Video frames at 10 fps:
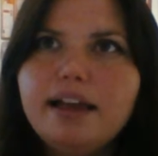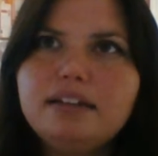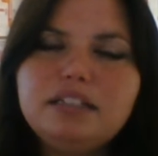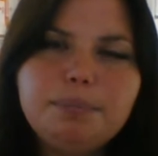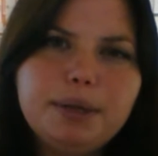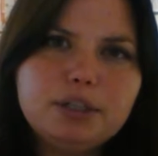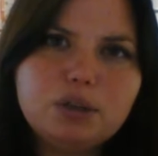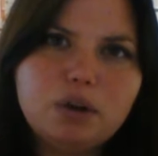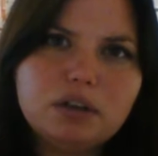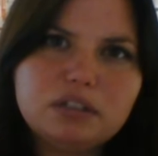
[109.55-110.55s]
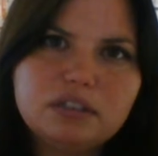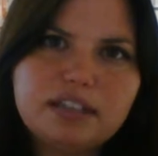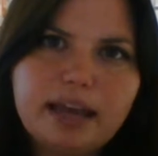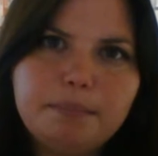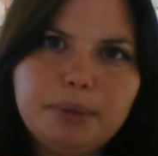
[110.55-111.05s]
And dependent
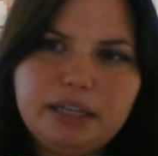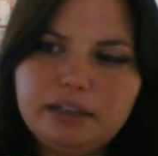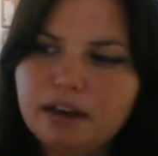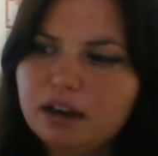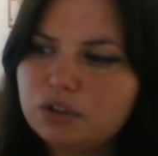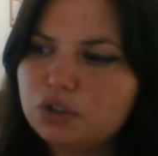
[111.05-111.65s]
clauses can be